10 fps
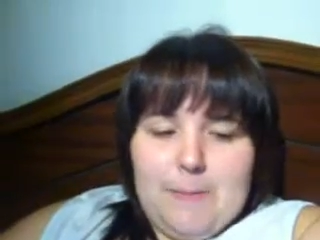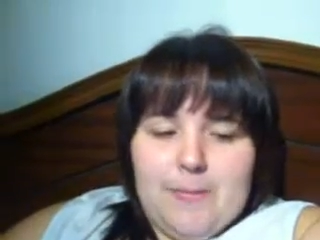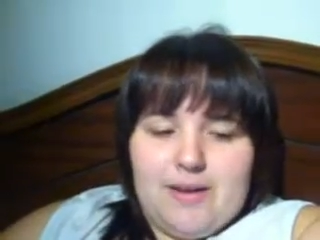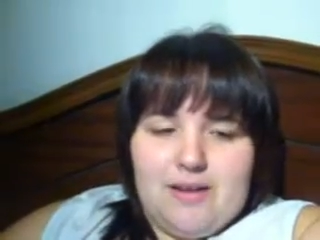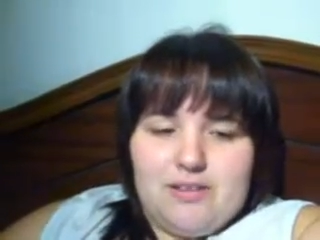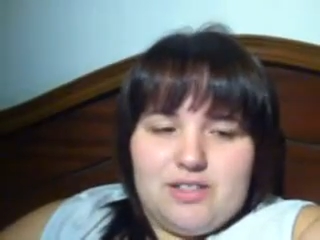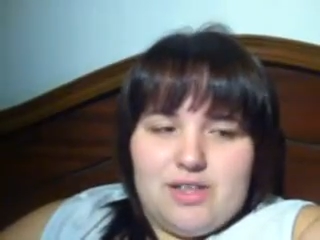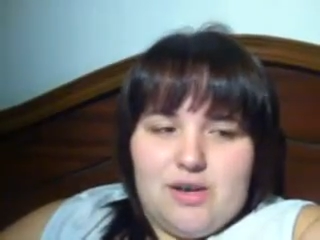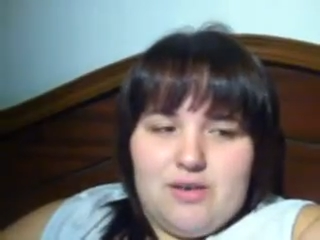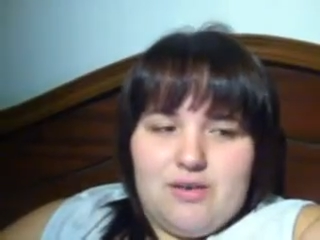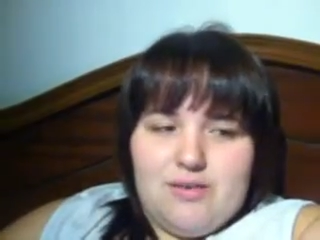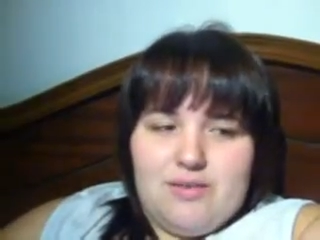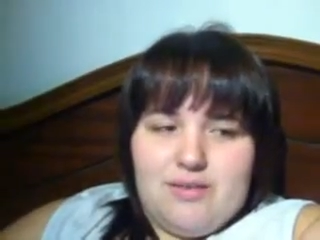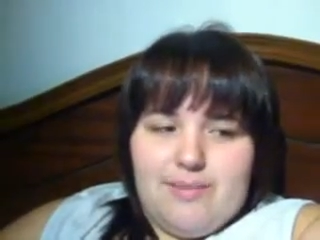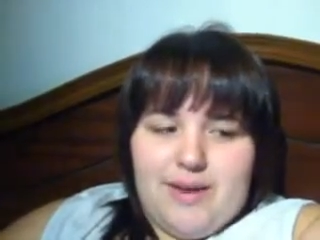but I'll show you
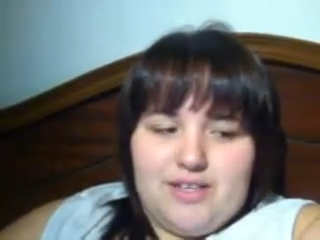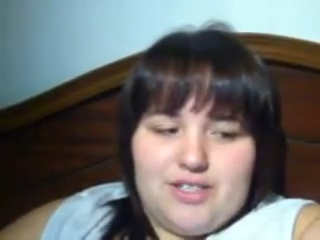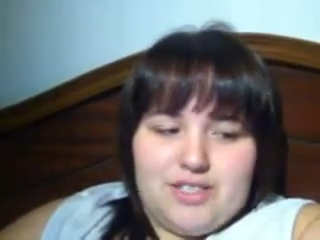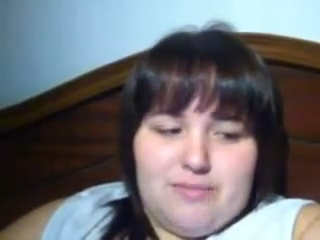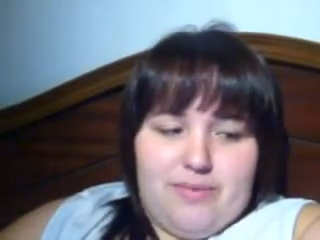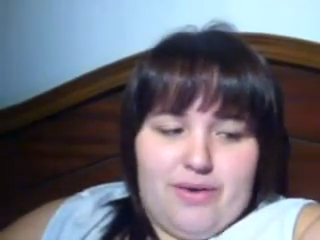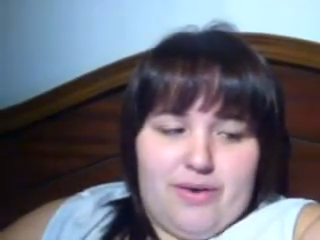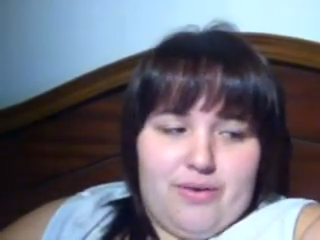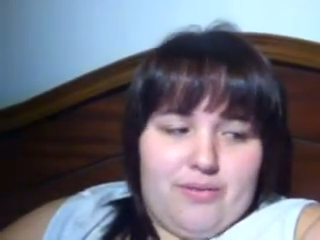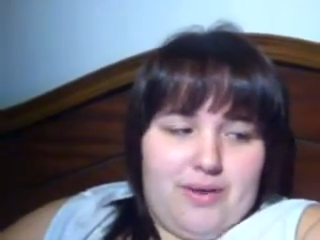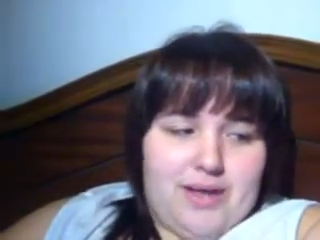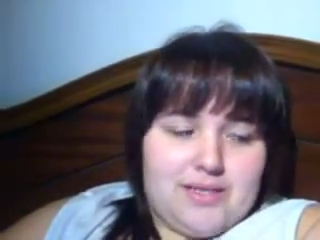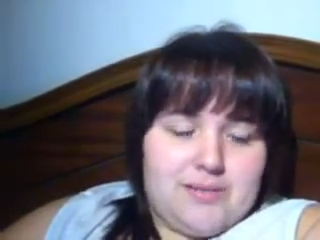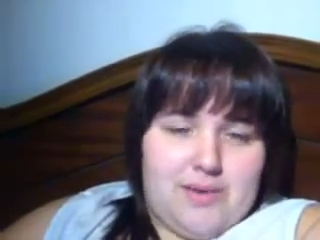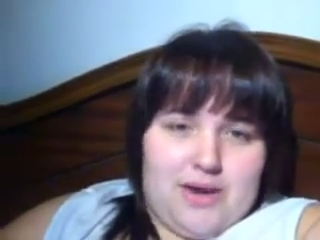the bandages tomorrow at
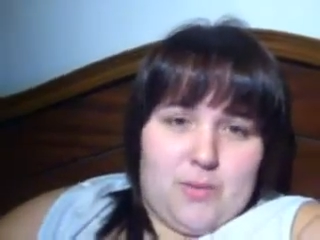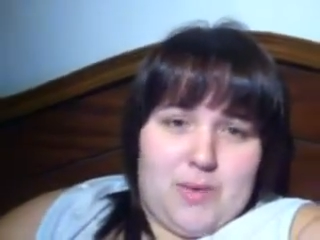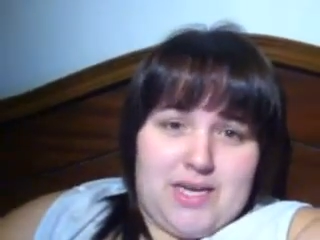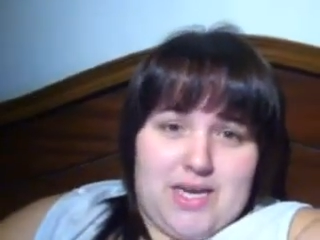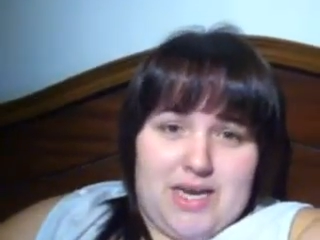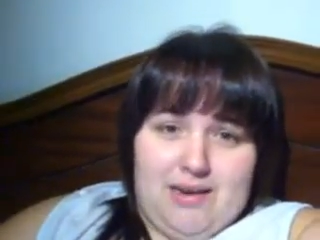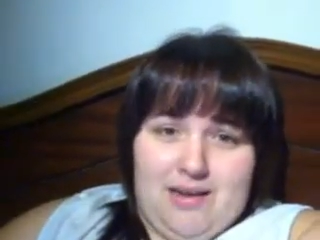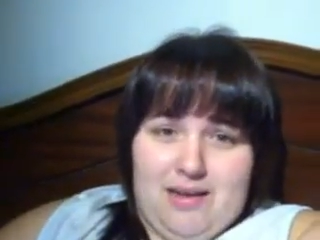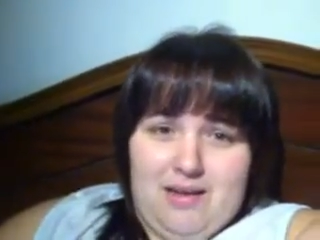my weigh-in